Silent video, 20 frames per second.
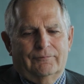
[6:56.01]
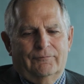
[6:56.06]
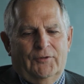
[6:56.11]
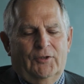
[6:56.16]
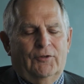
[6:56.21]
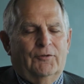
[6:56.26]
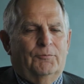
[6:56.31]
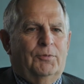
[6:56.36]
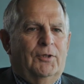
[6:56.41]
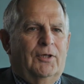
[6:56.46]

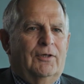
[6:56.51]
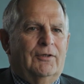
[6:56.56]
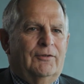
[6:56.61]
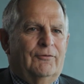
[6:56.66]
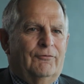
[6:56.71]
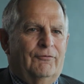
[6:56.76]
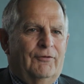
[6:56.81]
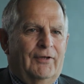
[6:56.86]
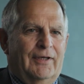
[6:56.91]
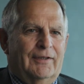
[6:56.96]
very proud
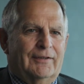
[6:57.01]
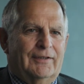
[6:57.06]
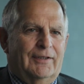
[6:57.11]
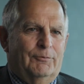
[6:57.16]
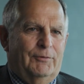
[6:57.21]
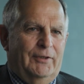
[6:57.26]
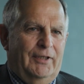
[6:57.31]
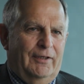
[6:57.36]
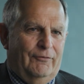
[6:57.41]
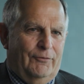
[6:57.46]
of the fact
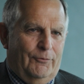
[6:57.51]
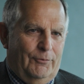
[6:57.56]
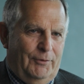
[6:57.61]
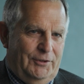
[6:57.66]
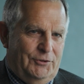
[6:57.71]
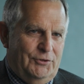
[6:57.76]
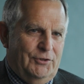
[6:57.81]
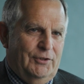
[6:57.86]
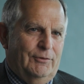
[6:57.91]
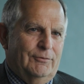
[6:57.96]
that we have
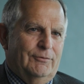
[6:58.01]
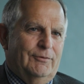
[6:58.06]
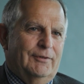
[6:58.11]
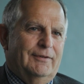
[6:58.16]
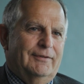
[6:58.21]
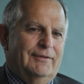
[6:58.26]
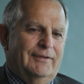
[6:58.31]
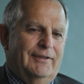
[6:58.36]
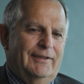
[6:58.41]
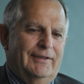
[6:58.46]
3
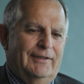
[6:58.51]
children.